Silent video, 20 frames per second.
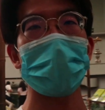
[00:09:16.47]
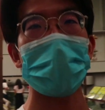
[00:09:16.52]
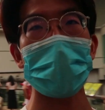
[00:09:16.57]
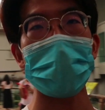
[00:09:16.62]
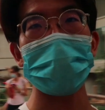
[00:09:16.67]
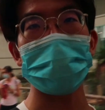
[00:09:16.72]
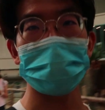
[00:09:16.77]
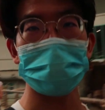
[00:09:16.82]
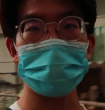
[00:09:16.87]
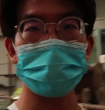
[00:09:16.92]

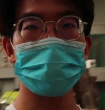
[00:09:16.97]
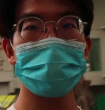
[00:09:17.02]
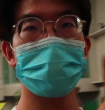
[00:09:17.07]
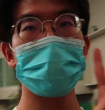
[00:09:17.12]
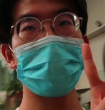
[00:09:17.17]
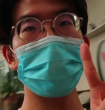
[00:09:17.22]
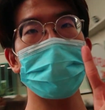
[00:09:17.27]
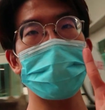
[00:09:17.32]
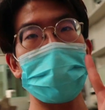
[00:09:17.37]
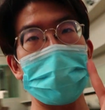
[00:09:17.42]
and
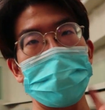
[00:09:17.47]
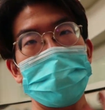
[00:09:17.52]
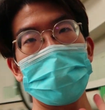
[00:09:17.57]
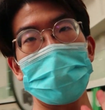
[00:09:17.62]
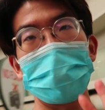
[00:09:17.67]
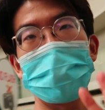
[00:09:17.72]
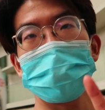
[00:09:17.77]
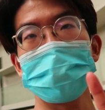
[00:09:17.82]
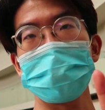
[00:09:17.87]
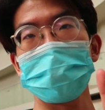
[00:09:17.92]
both
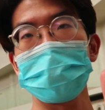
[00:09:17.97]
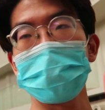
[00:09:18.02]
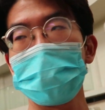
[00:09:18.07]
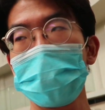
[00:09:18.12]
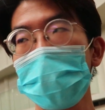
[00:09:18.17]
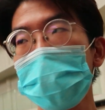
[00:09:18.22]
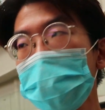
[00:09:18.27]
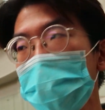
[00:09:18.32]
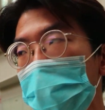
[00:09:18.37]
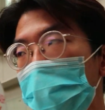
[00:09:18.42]
pandas
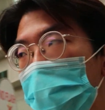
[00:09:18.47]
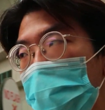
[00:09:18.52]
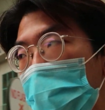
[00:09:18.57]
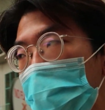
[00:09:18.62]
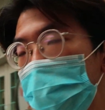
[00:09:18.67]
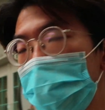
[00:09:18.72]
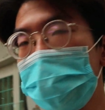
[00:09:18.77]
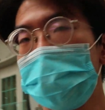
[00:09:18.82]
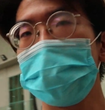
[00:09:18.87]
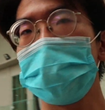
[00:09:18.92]
are now
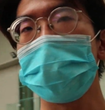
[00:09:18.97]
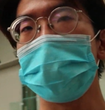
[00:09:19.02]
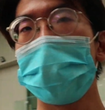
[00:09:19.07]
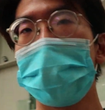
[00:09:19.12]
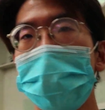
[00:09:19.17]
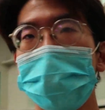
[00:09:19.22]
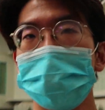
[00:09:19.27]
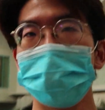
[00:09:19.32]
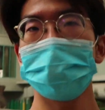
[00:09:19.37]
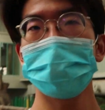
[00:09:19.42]
lounging around